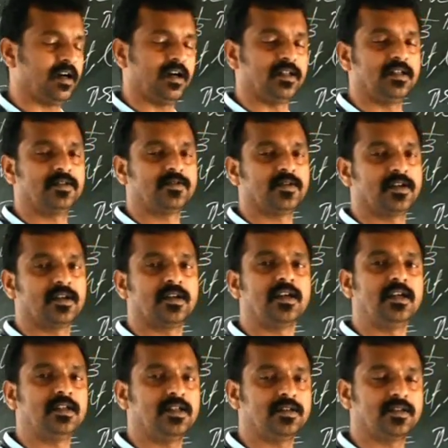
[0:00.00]
this one,
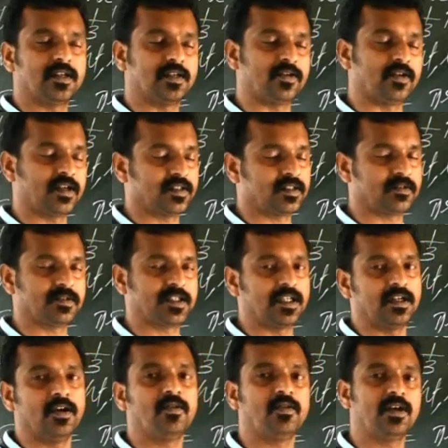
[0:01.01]
it is a total surface
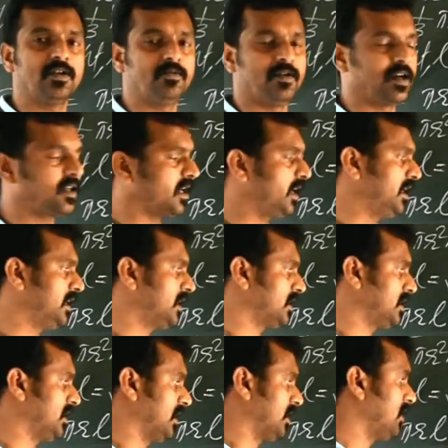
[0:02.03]
area, only one area
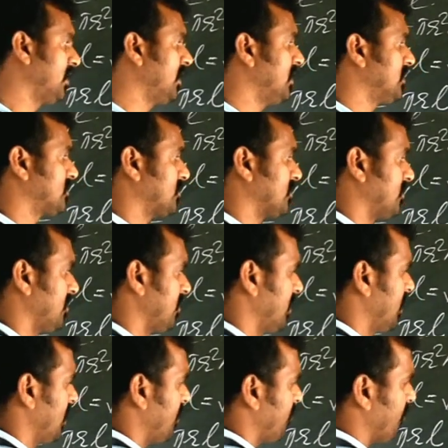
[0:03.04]
here. So
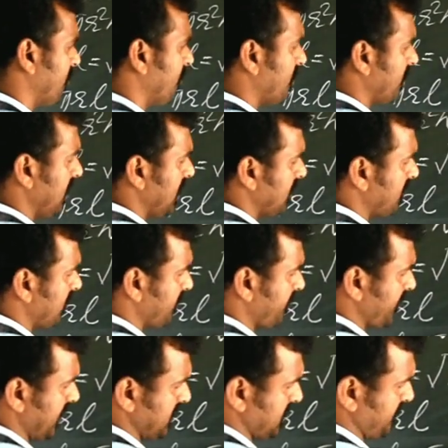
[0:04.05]
volume of
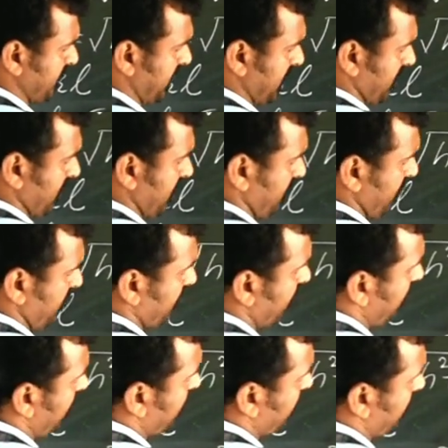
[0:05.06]
a sphere.
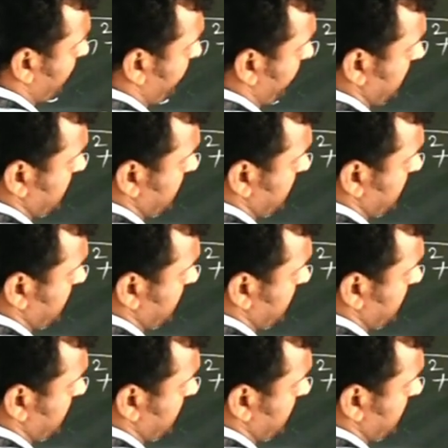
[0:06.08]
Volume of a